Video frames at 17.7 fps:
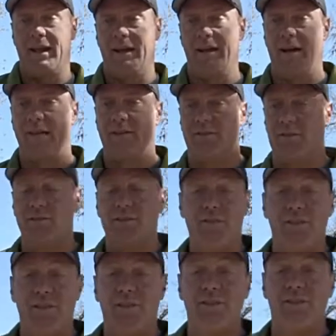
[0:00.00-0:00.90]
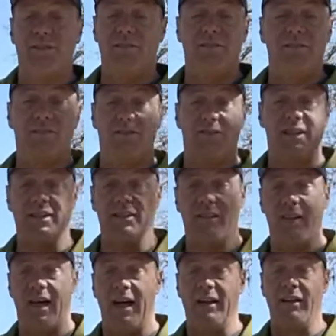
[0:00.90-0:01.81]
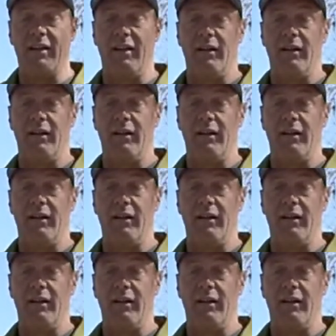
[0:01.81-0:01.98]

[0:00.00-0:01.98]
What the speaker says: Anheuser. So just stick to that.